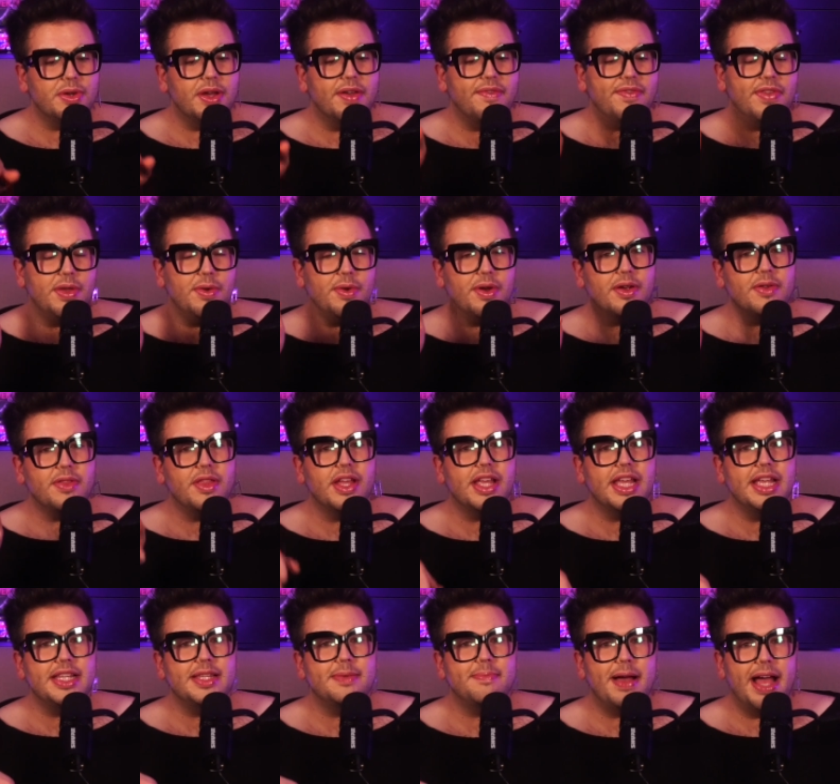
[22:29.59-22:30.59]
If you are
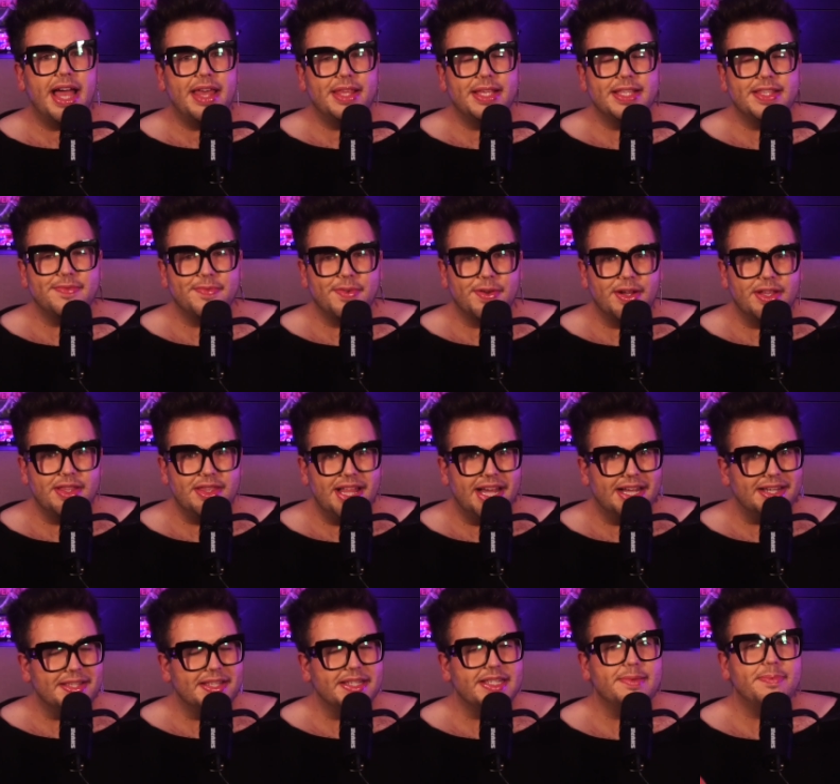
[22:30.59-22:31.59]
looking to buy this for a
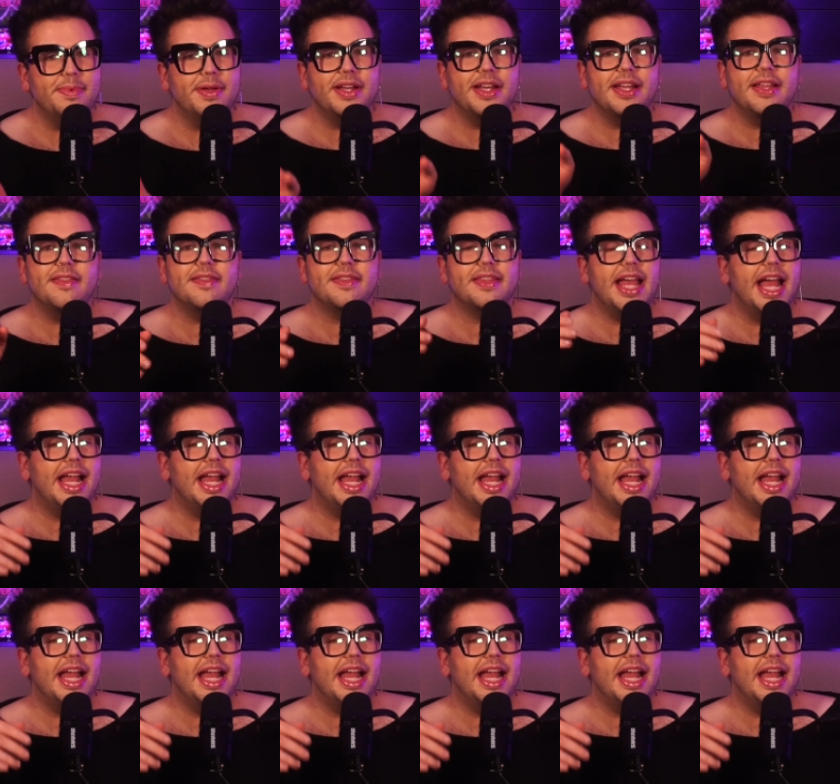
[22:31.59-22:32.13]
luxe experience,